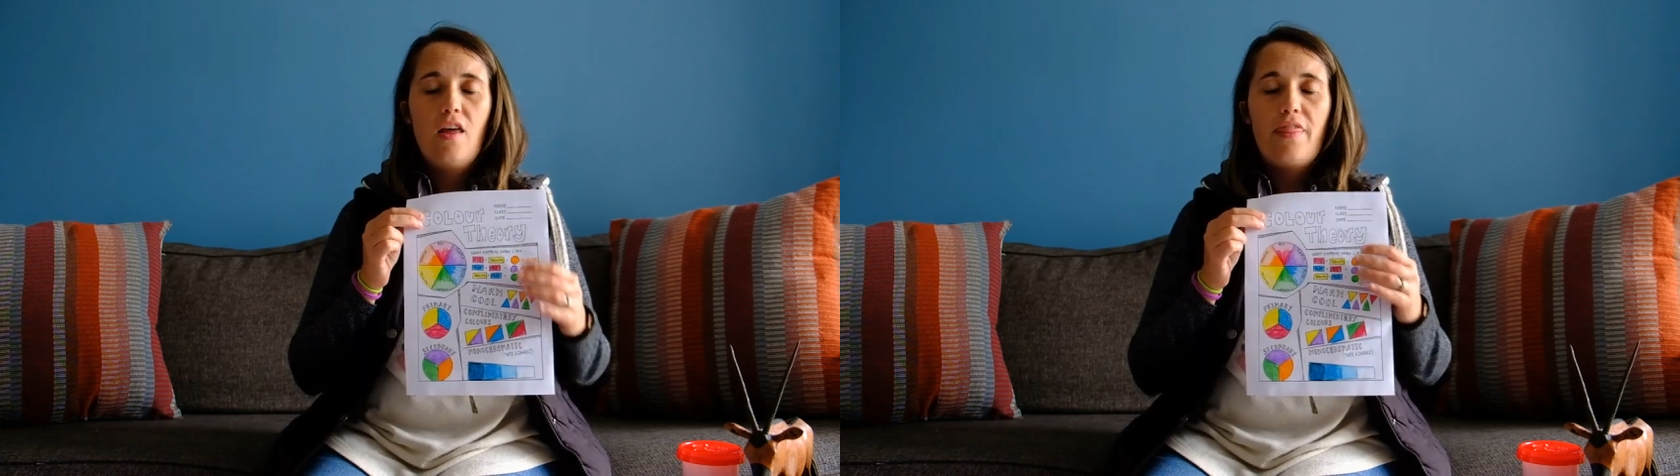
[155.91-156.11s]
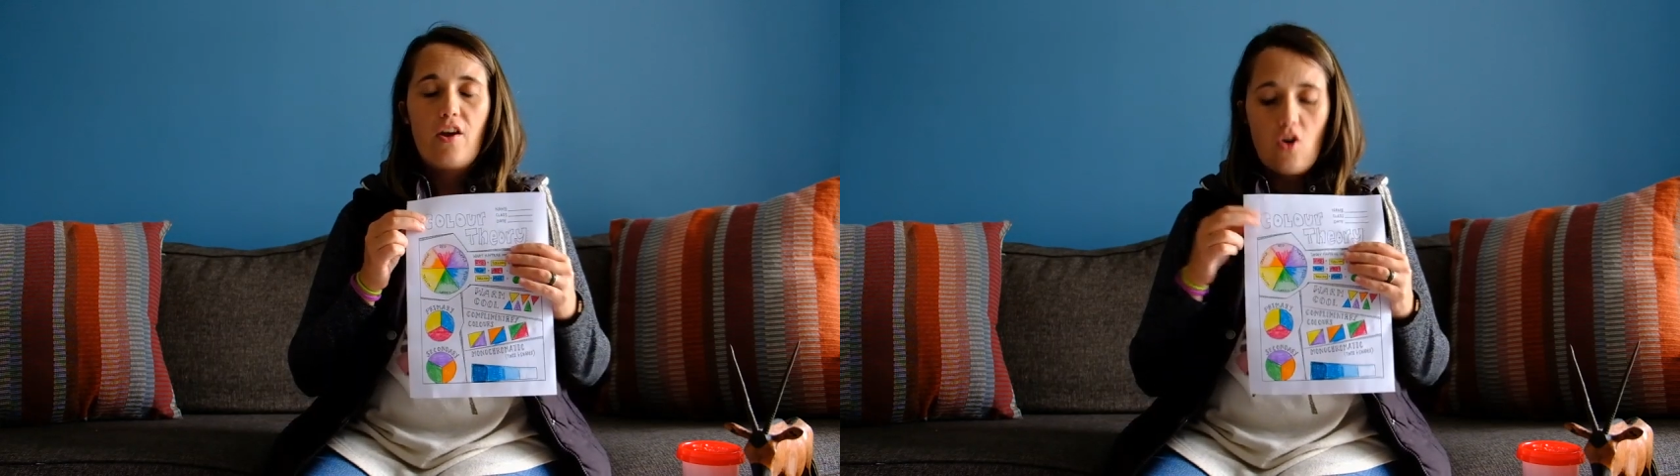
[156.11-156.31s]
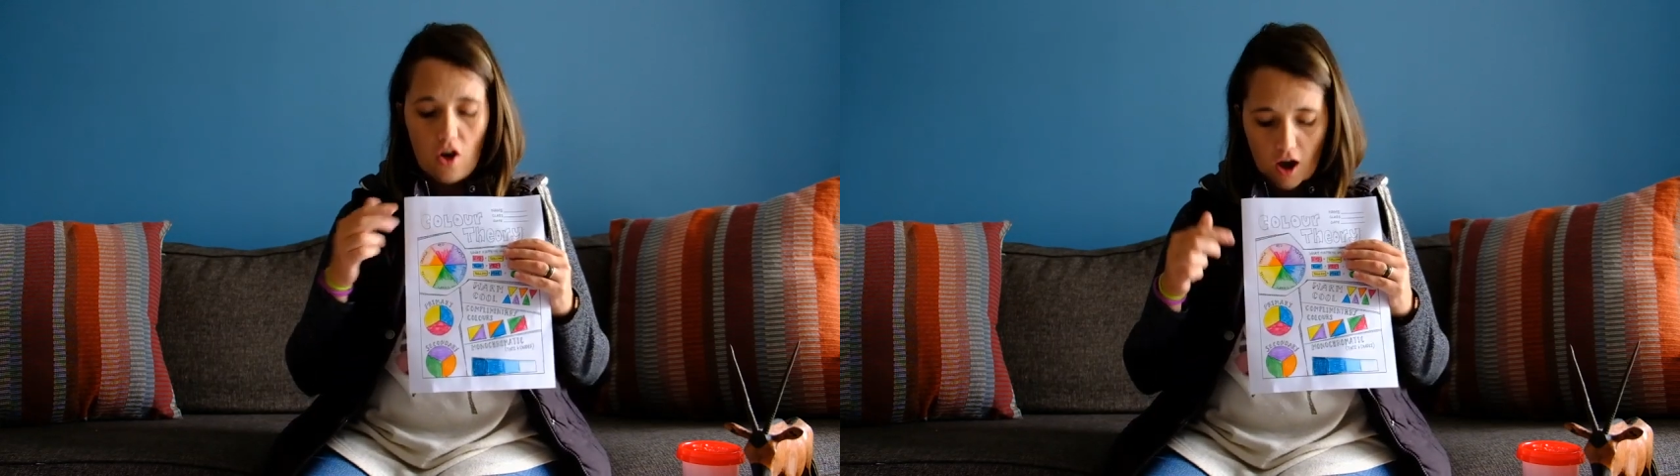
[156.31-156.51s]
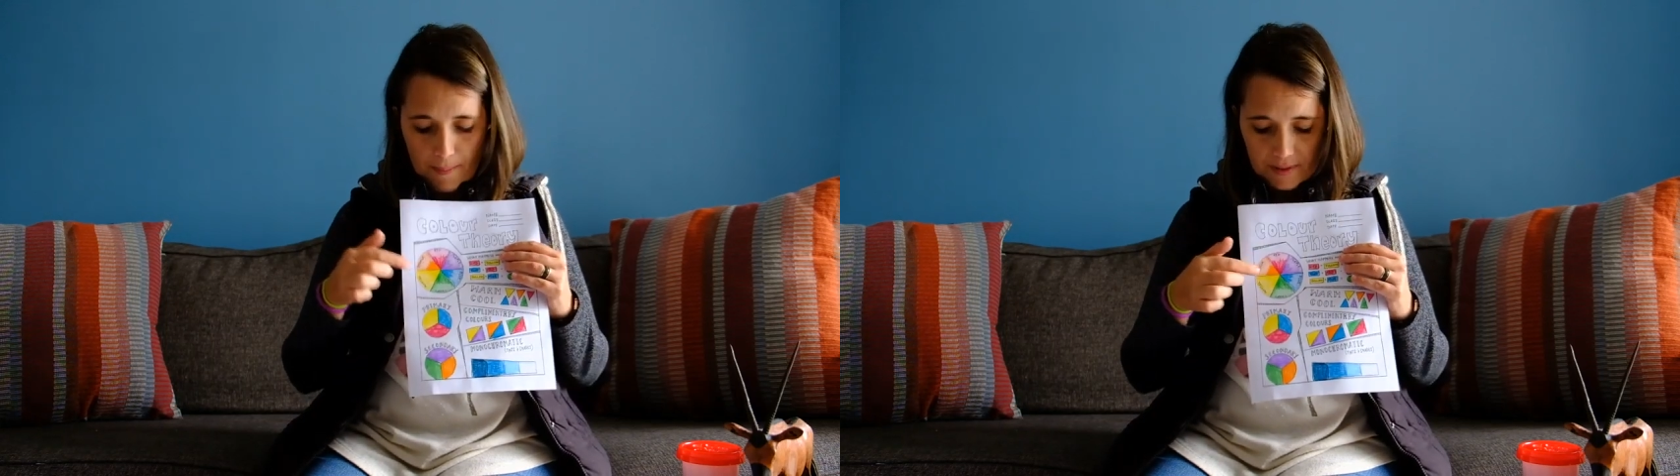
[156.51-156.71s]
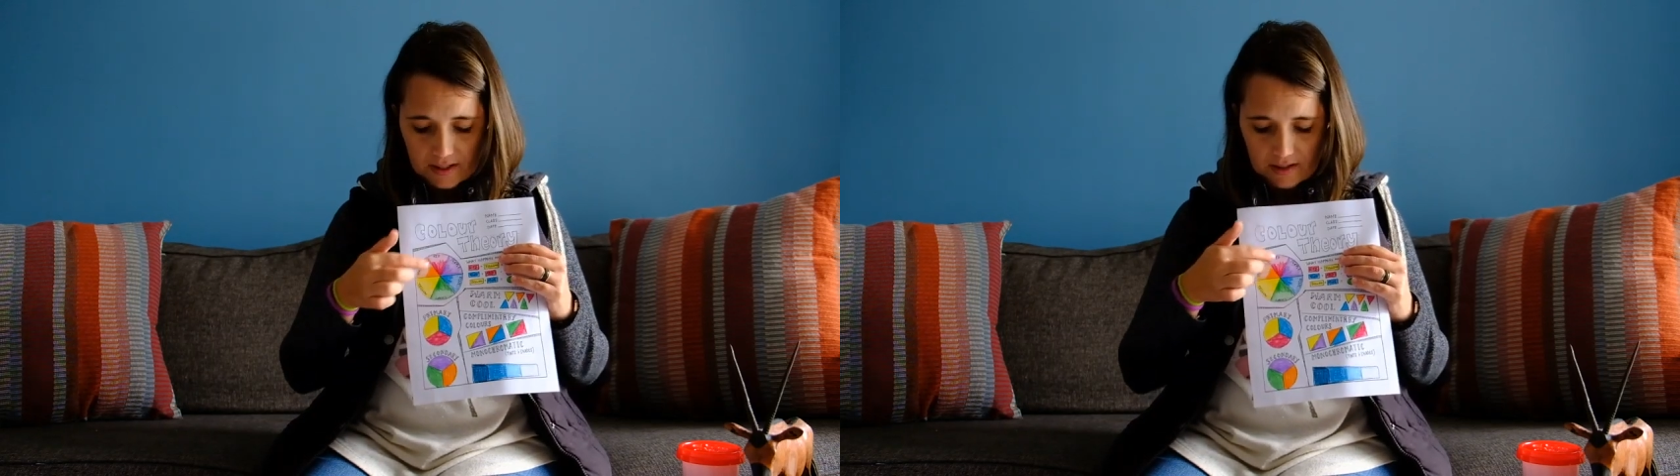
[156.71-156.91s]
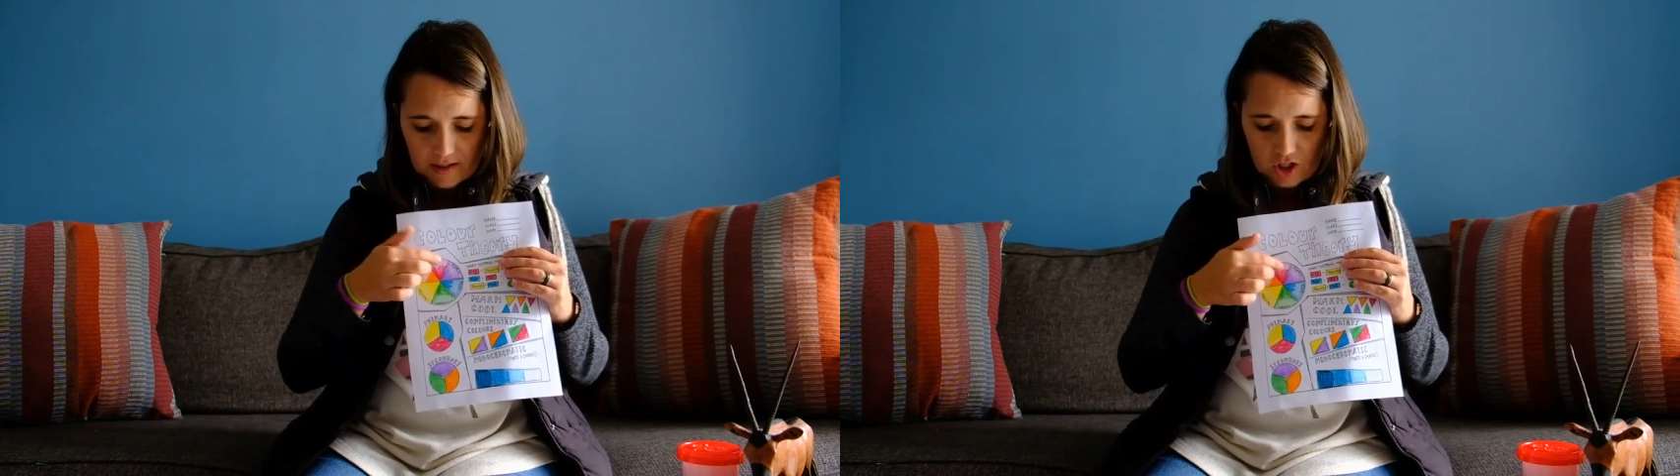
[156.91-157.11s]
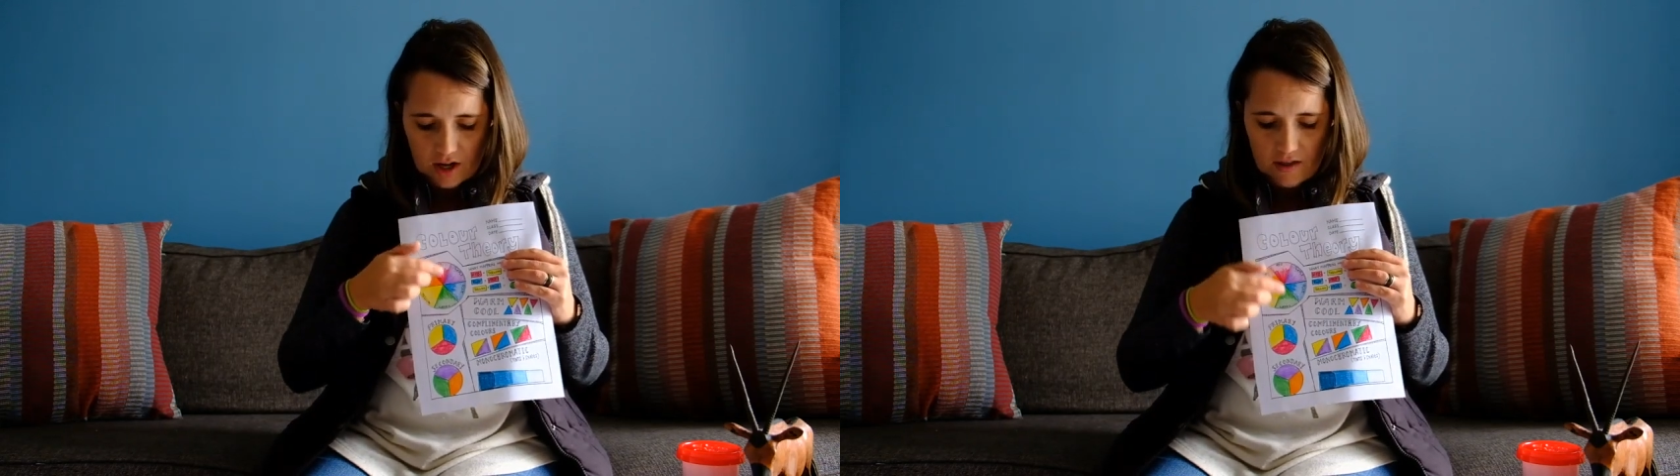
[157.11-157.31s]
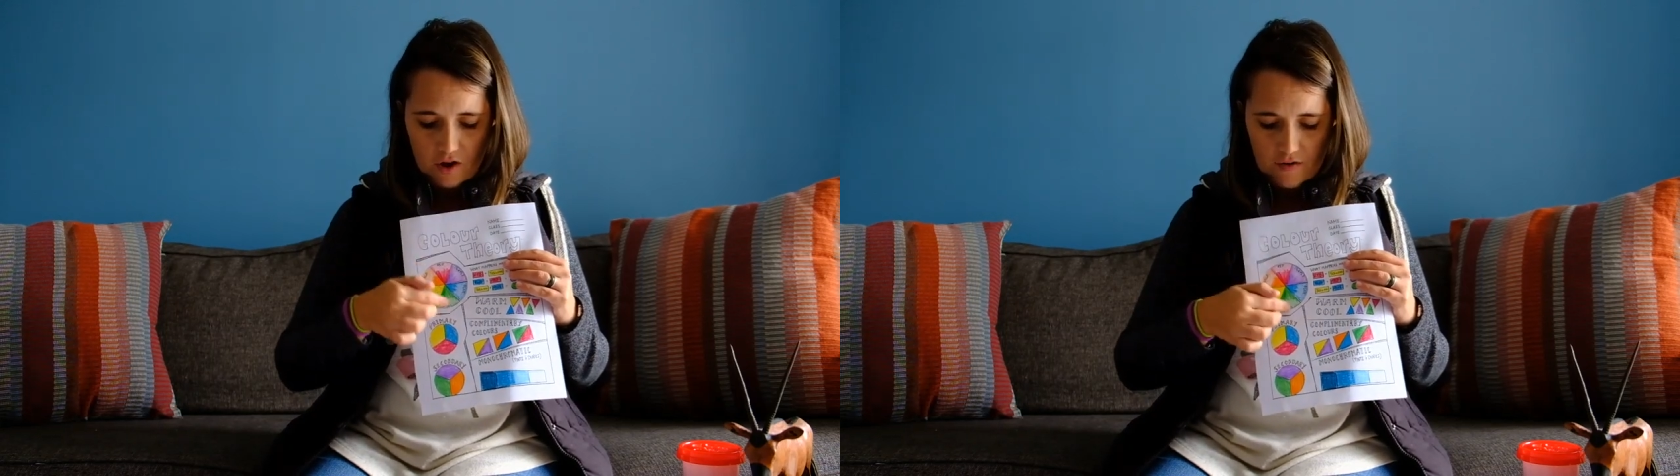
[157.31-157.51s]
that are opposite each other